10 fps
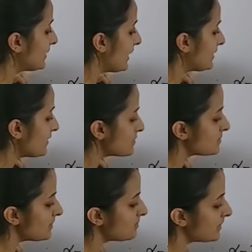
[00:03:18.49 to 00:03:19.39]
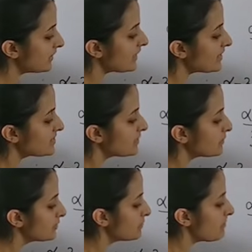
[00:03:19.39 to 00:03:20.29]
That gives me beta is
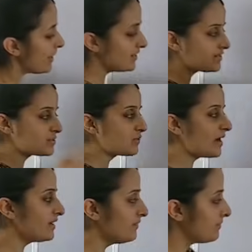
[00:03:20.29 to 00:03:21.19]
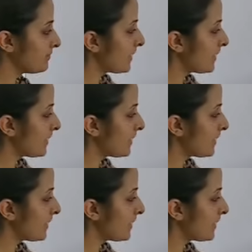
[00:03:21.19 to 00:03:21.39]
equal to minus 1